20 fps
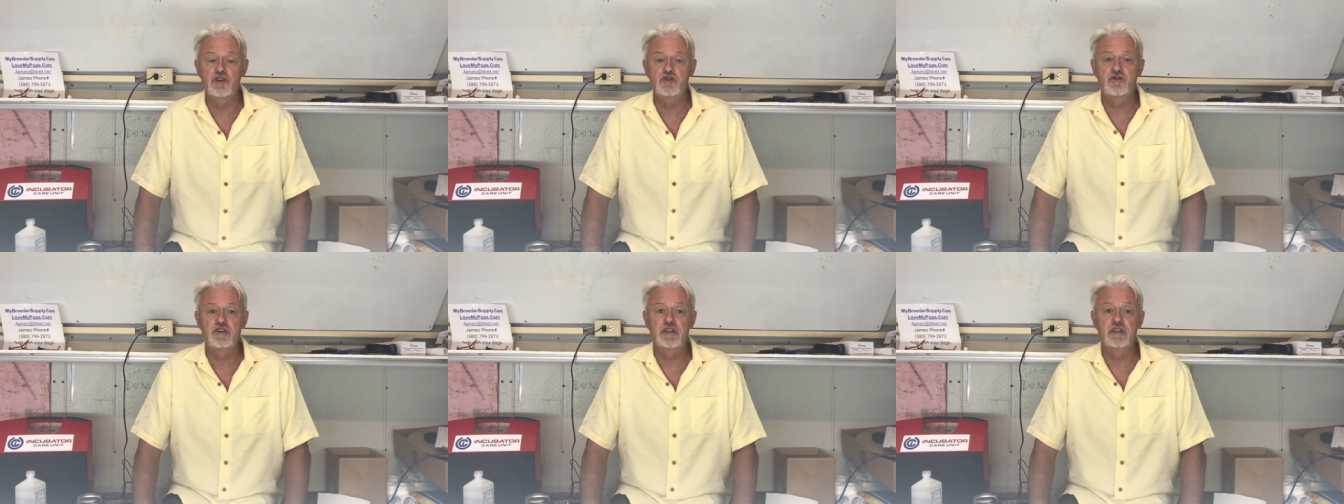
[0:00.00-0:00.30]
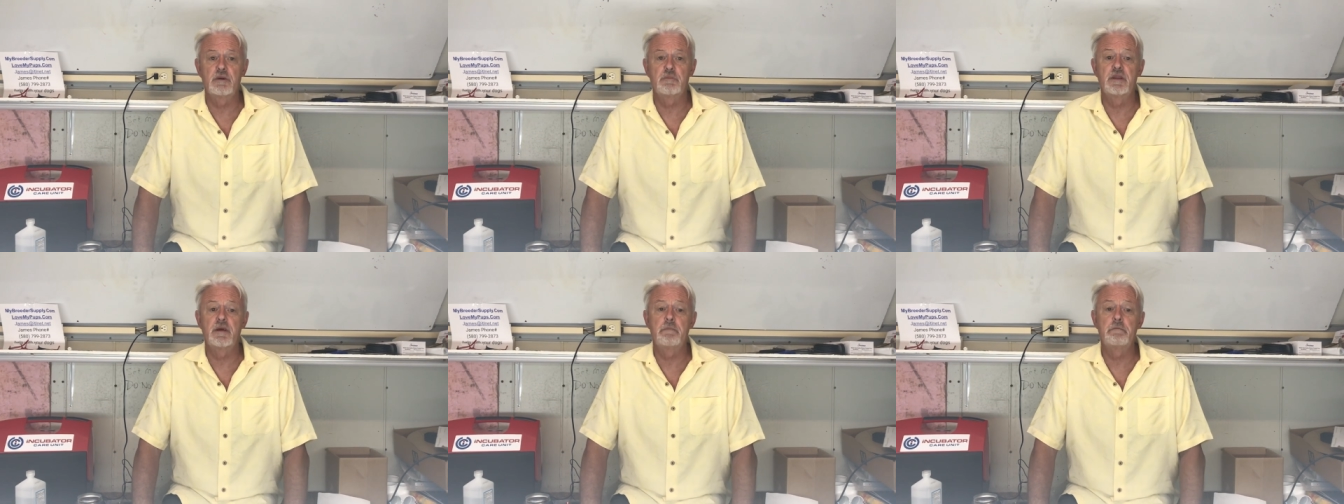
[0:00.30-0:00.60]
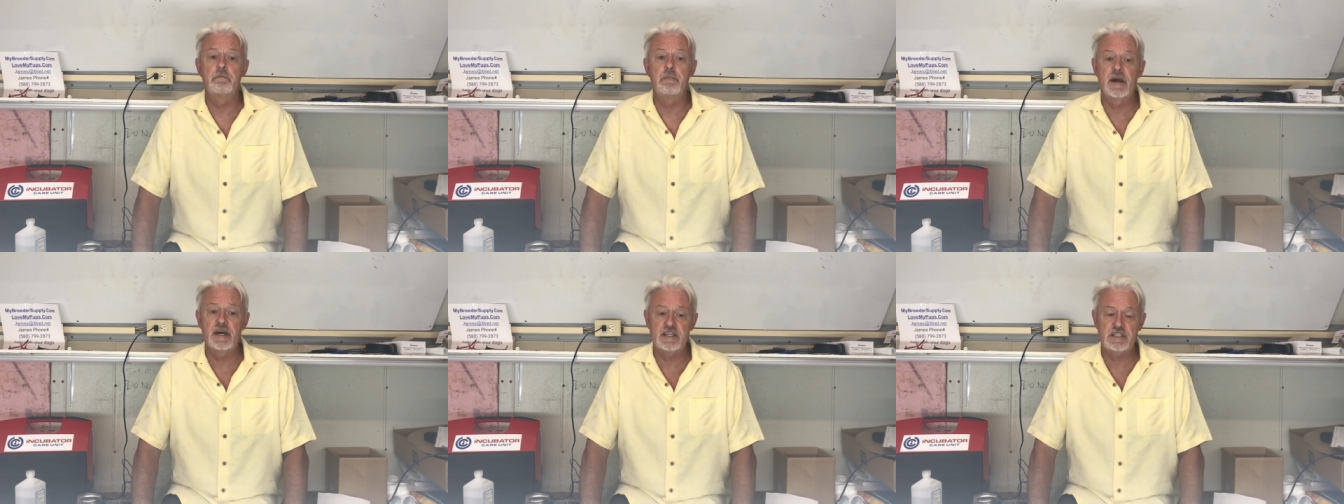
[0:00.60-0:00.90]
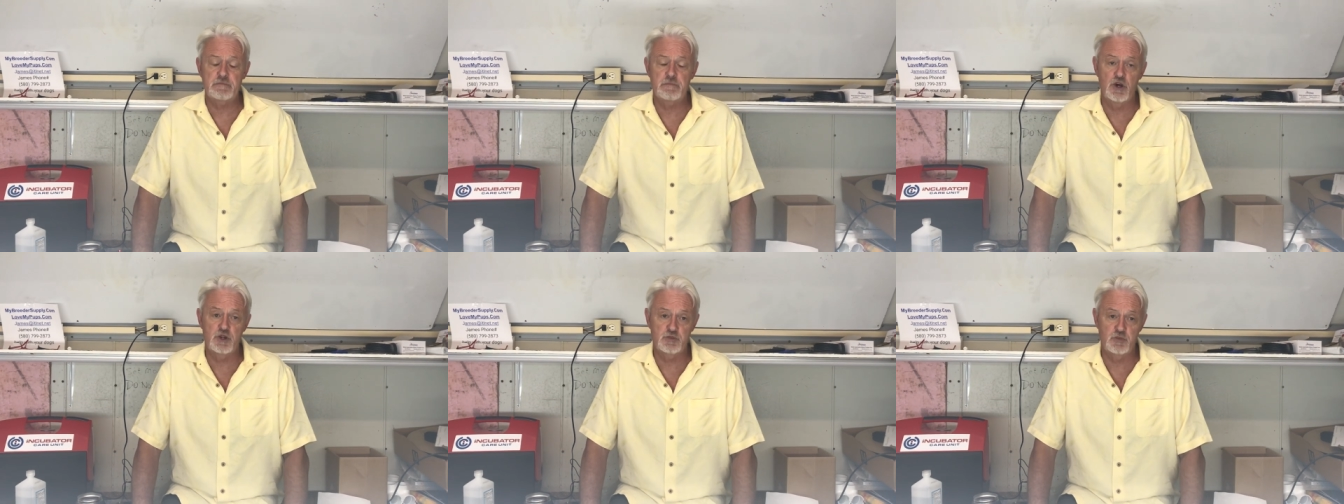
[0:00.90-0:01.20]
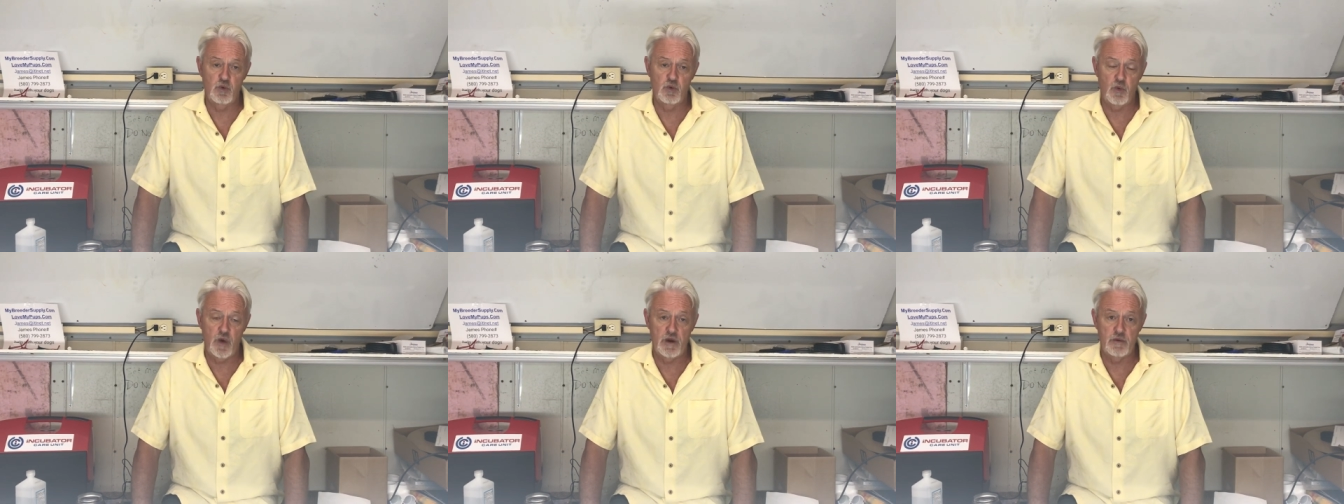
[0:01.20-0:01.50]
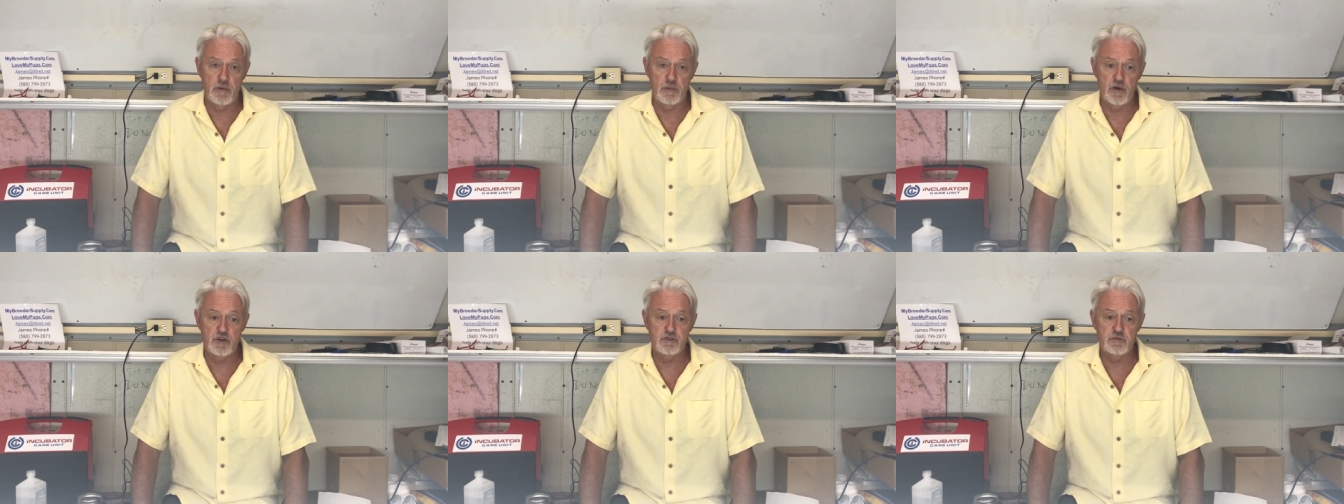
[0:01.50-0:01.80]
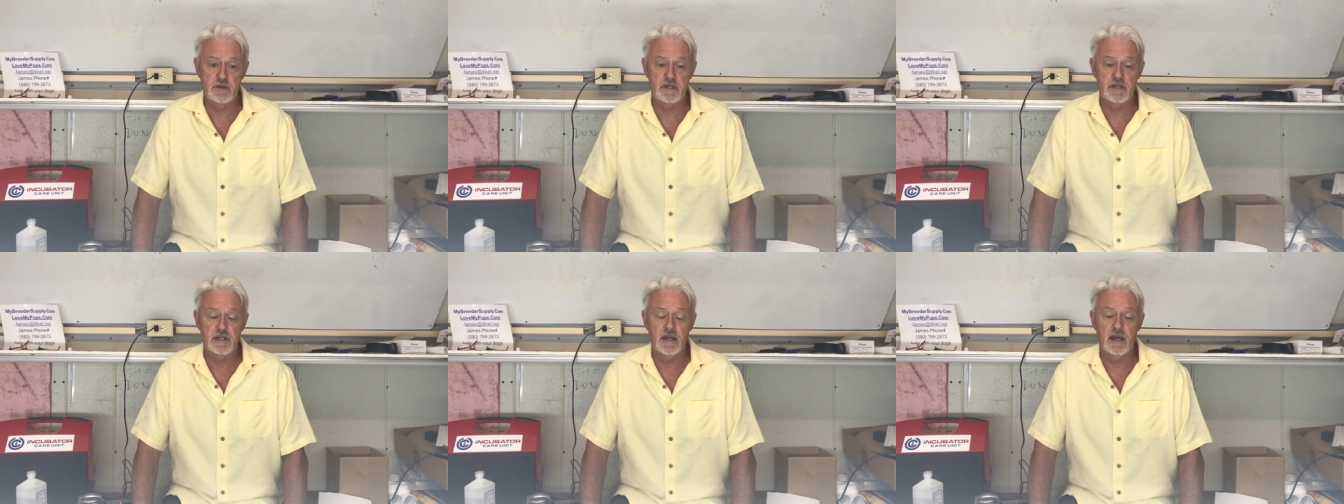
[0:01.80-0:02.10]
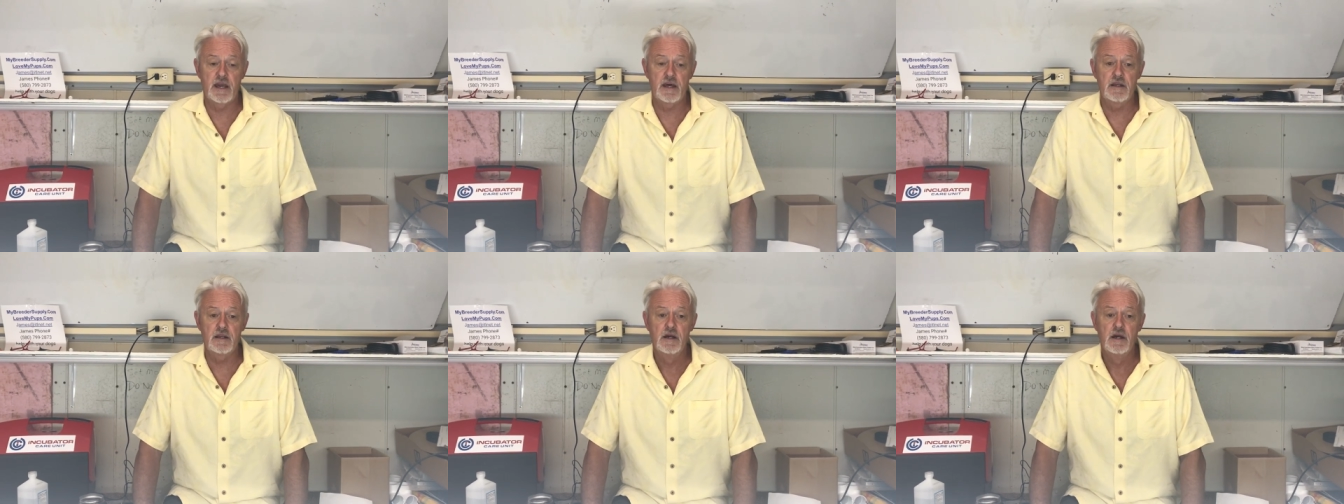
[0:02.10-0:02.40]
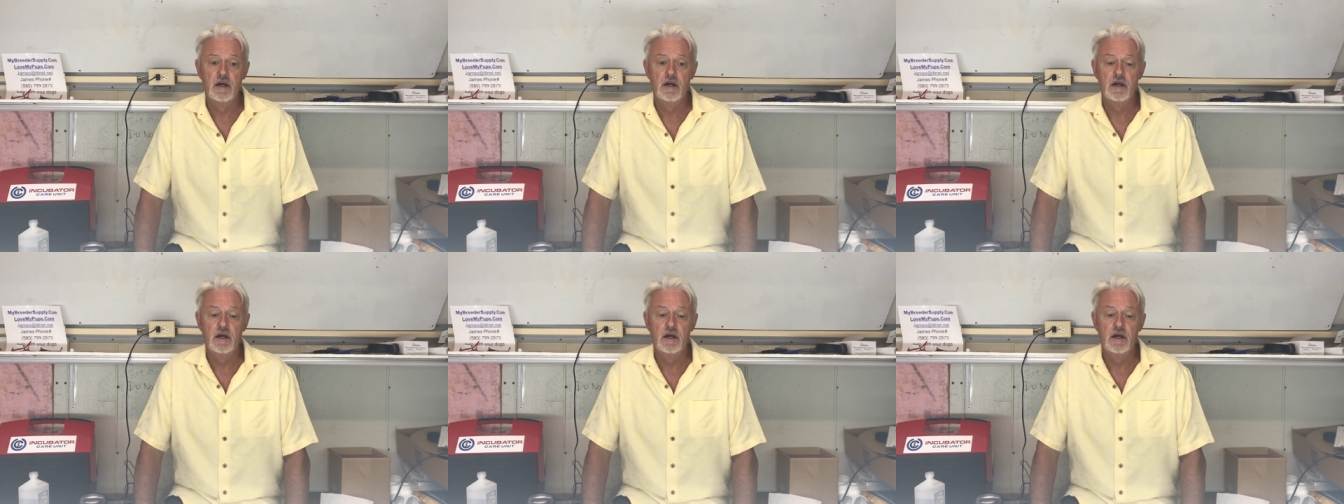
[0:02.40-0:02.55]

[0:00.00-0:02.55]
to treat them in the best possible way we possibly can.